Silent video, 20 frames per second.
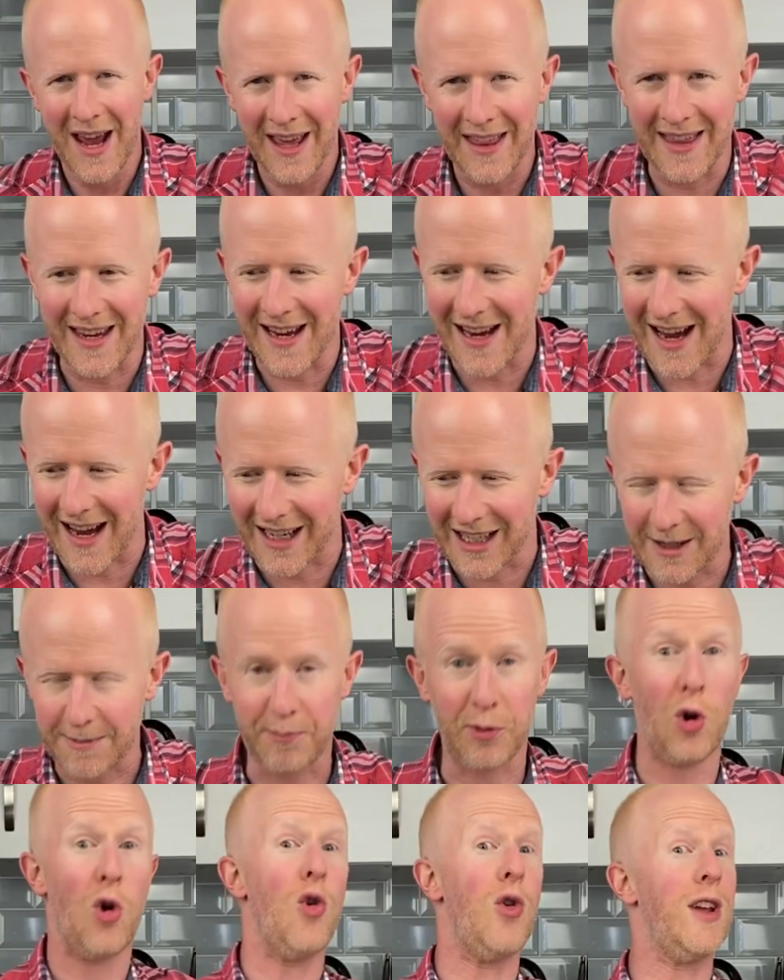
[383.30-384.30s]
the
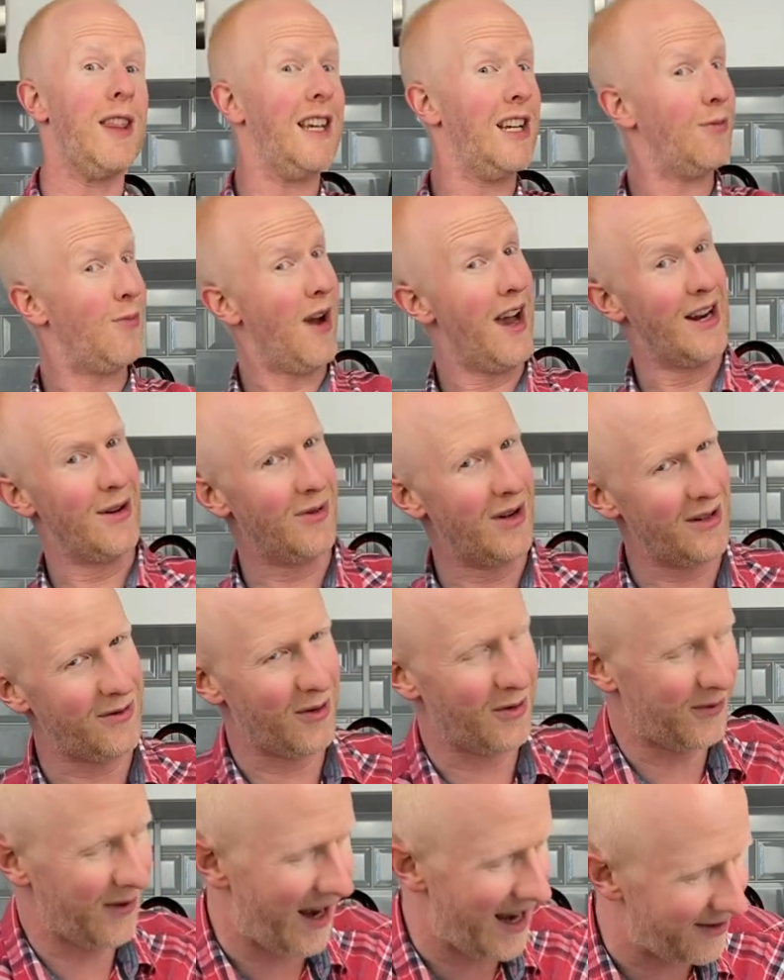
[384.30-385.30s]
exploring these weird and
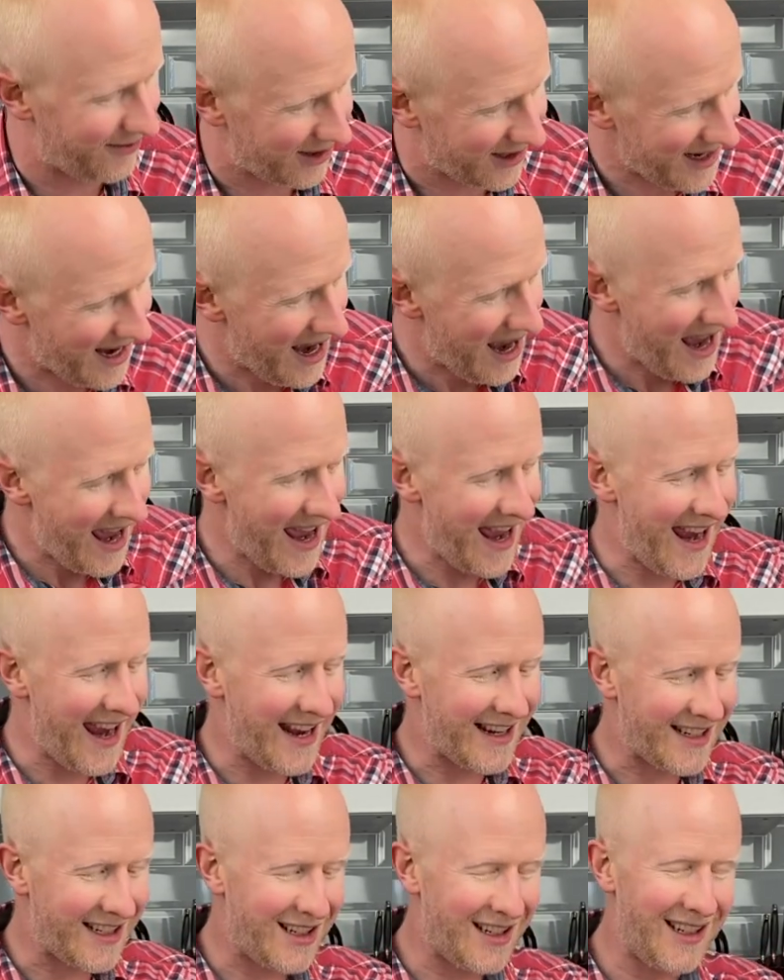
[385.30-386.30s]
wonderful flavors.
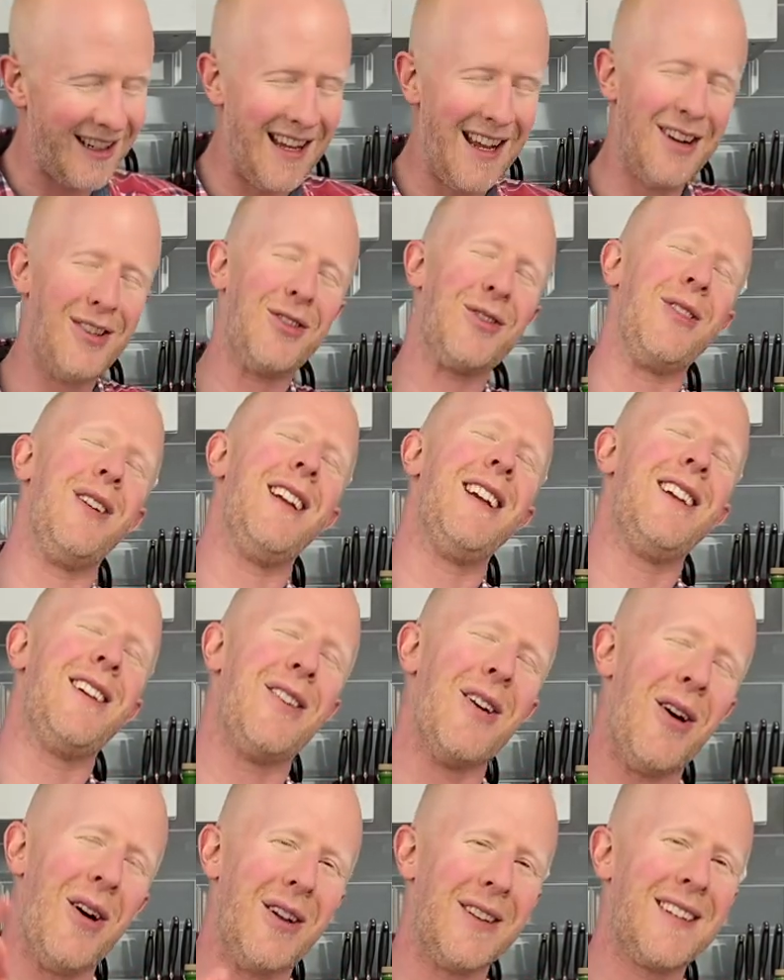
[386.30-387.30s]
It's literally
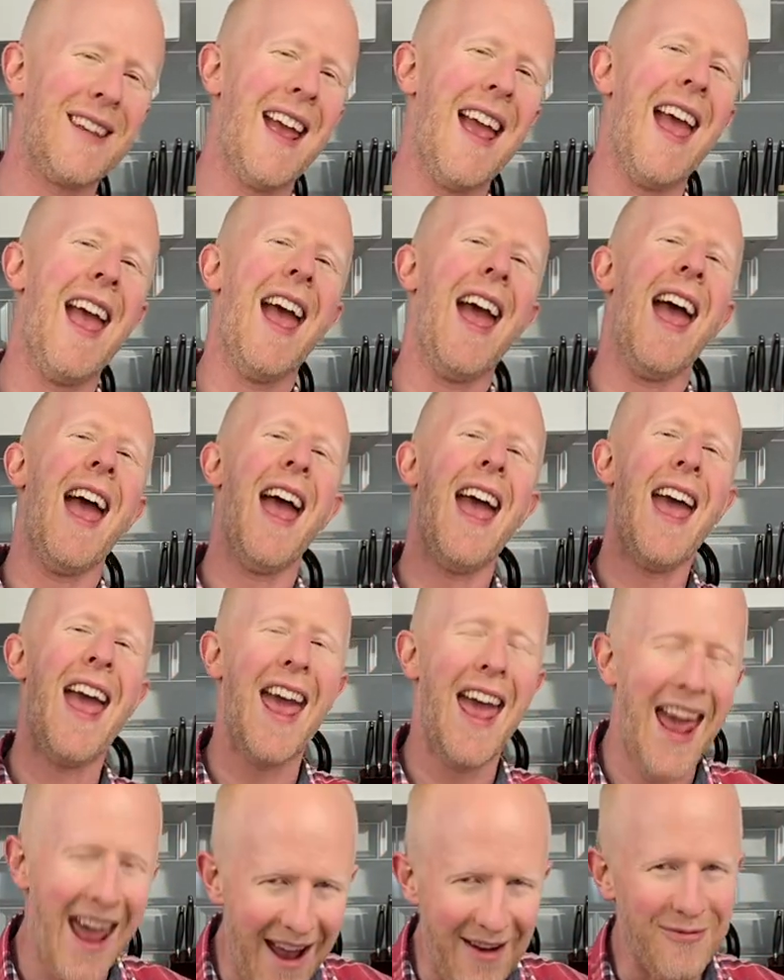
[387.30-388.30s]
got
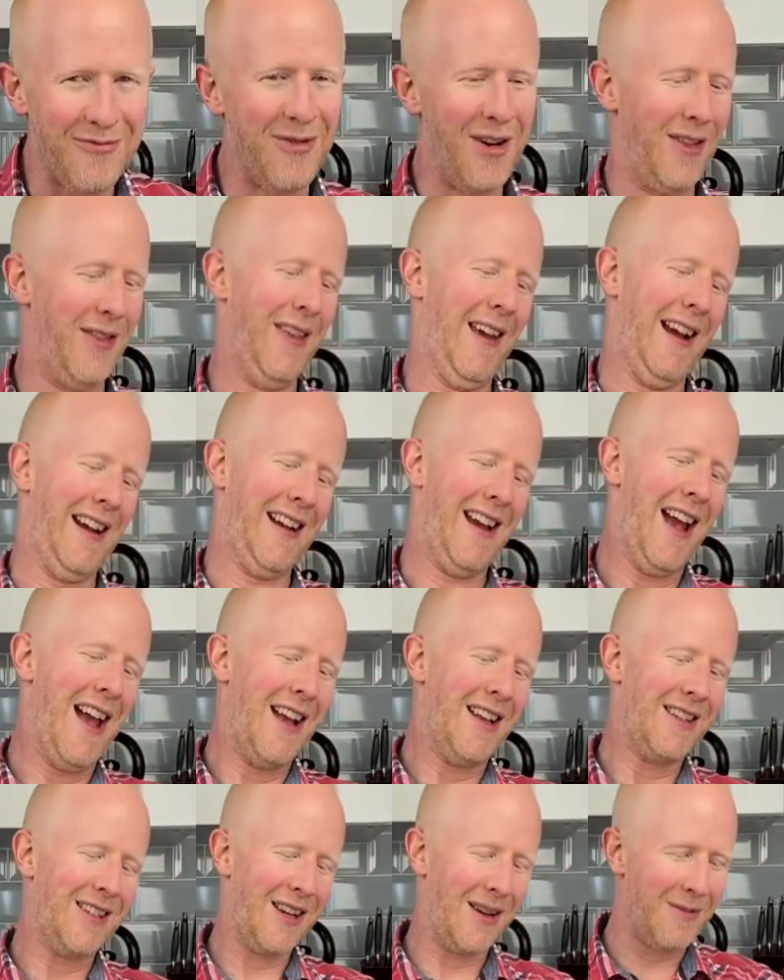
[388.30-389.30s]
everything.
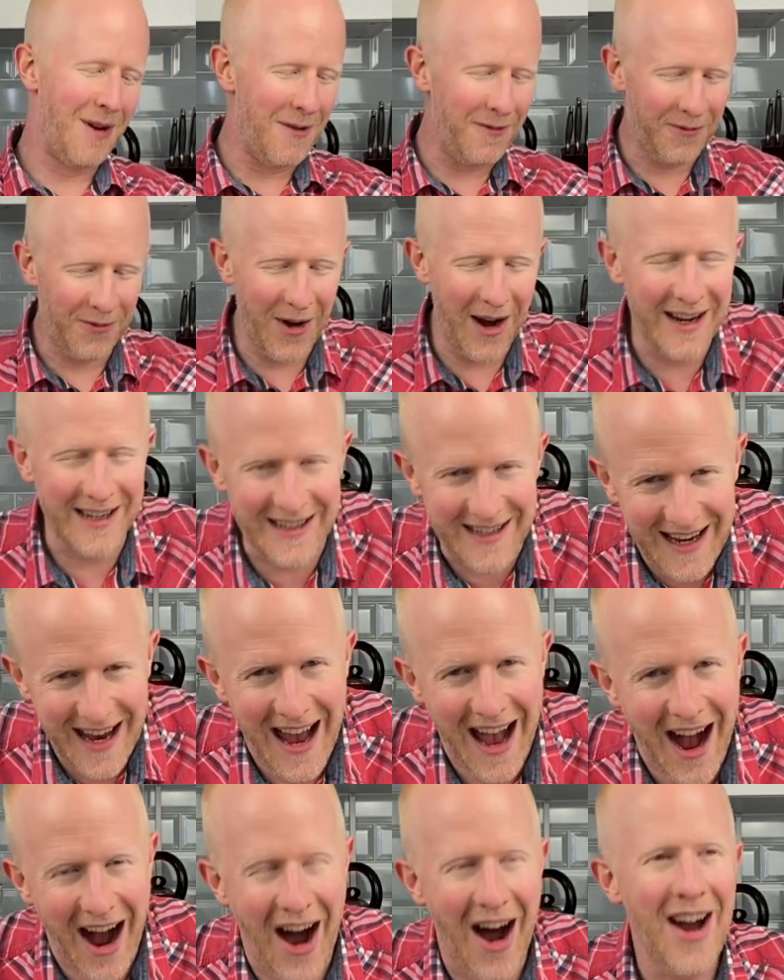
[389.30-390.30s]
So my friends,
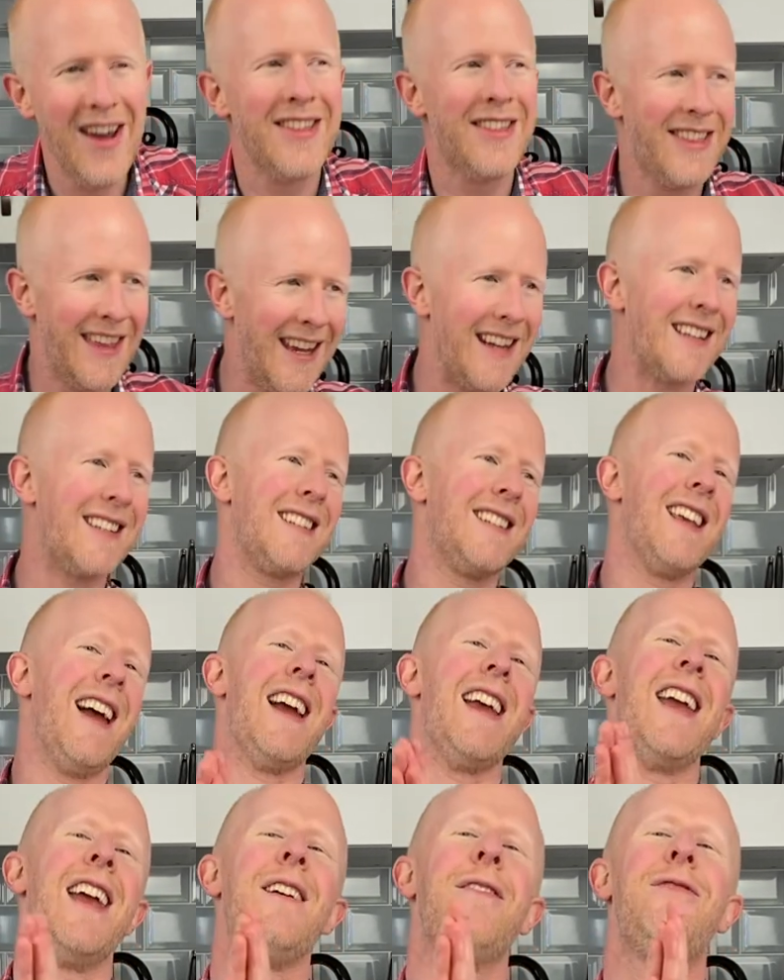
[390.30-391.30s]
I think
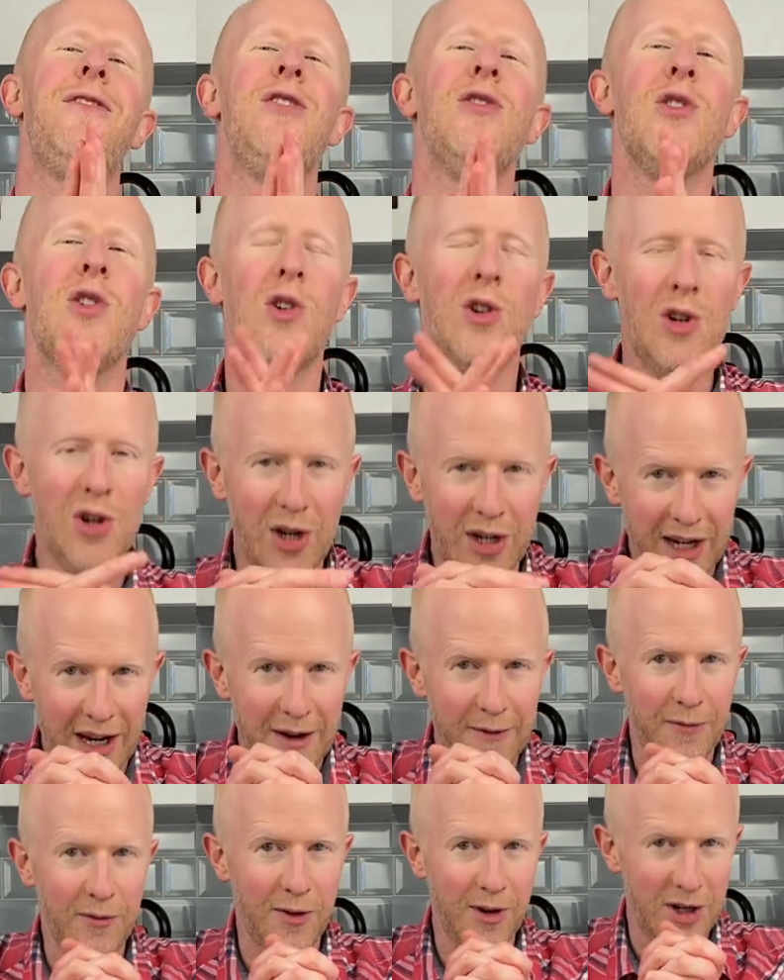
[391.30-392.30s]
today, if you're
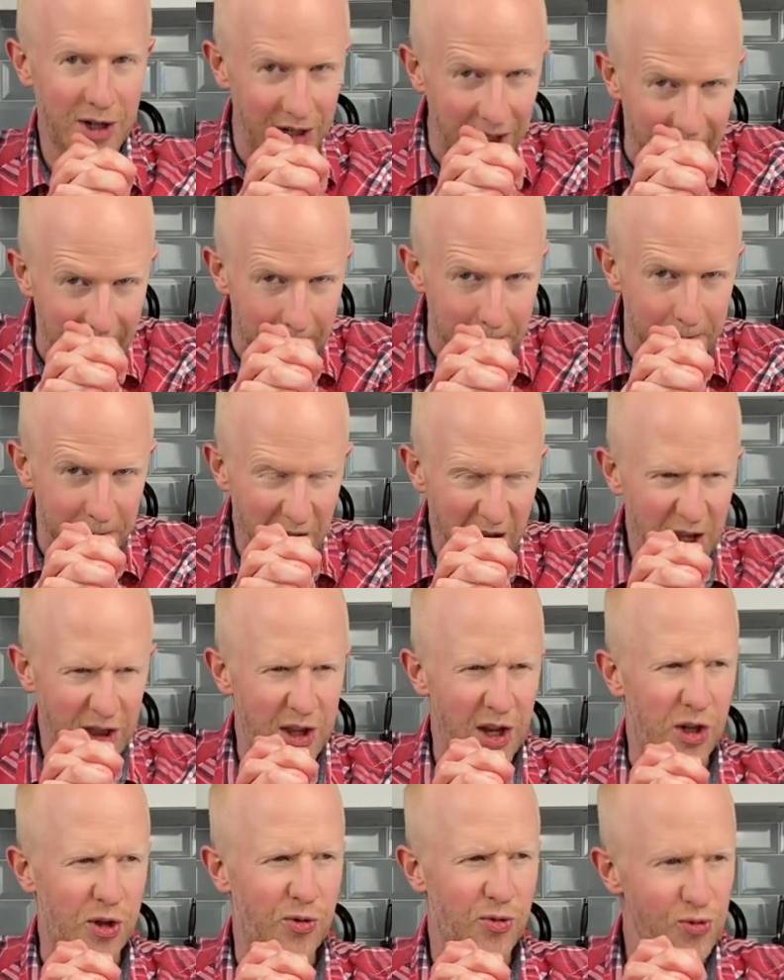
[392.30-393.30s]
looking for a gym
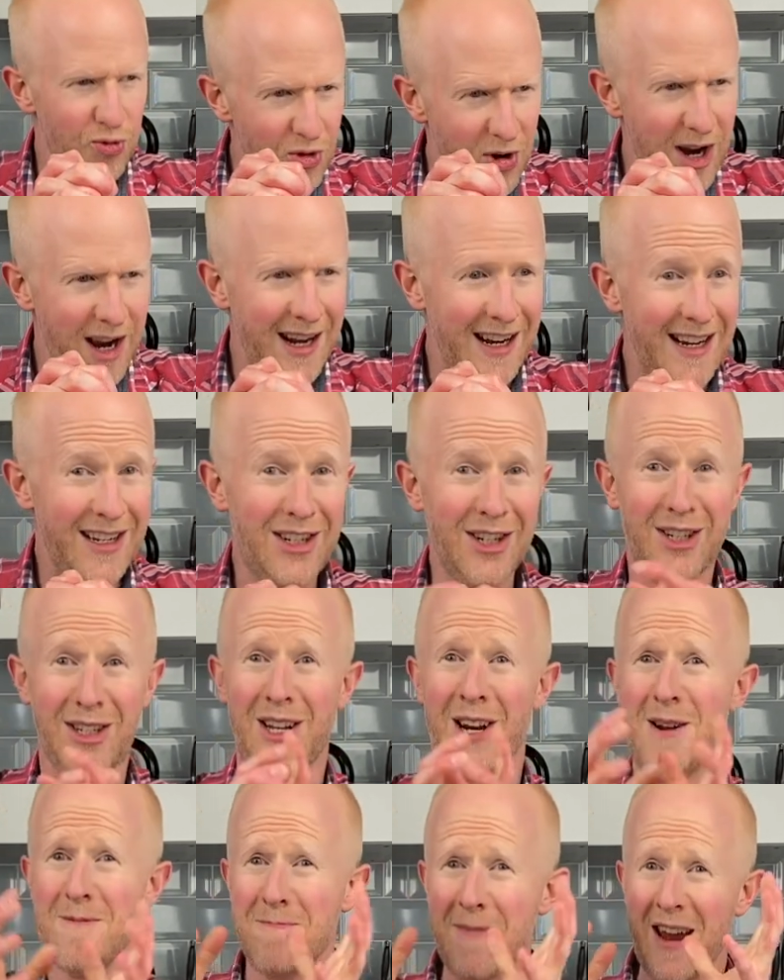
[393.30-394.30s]
that's really just
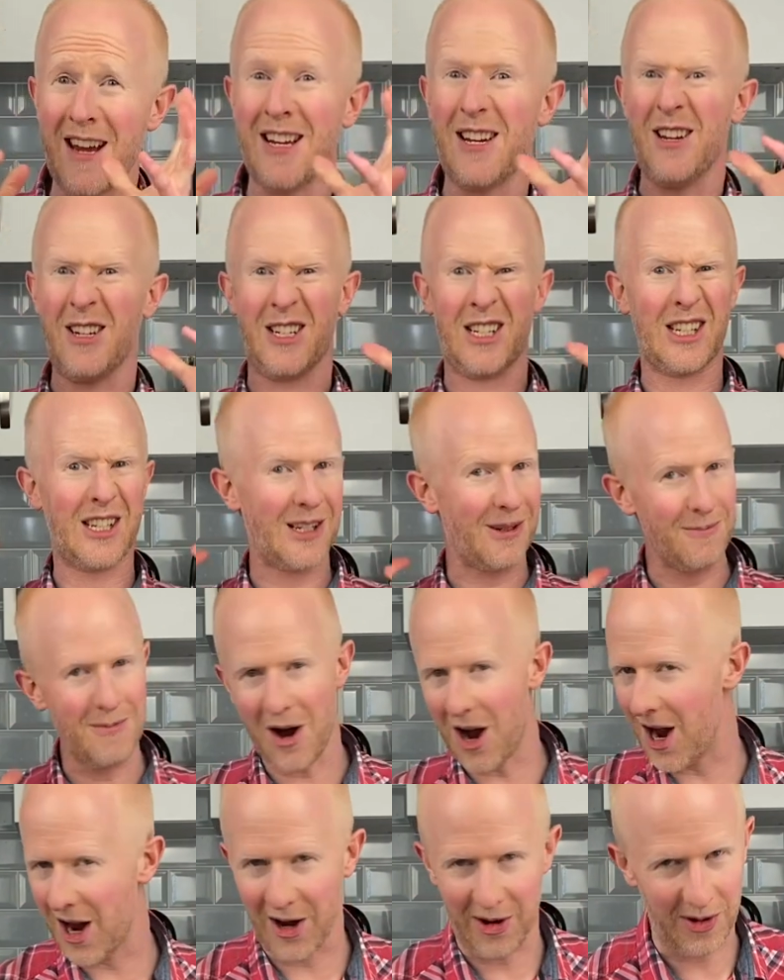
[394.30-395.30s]
gonna make you
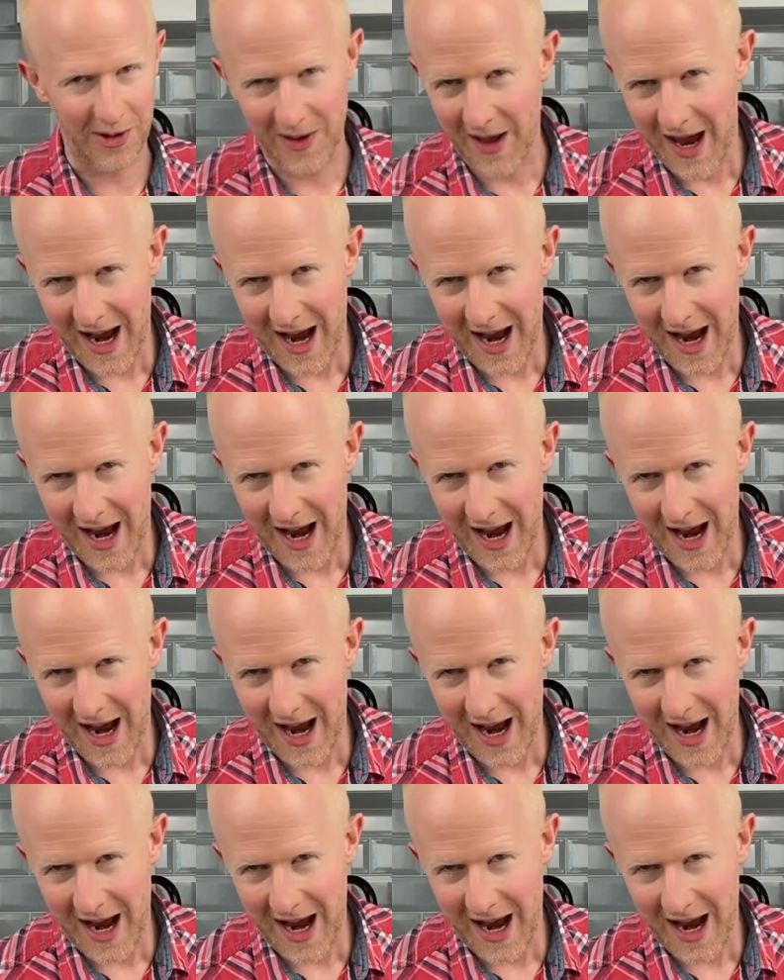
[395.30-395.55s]
smile,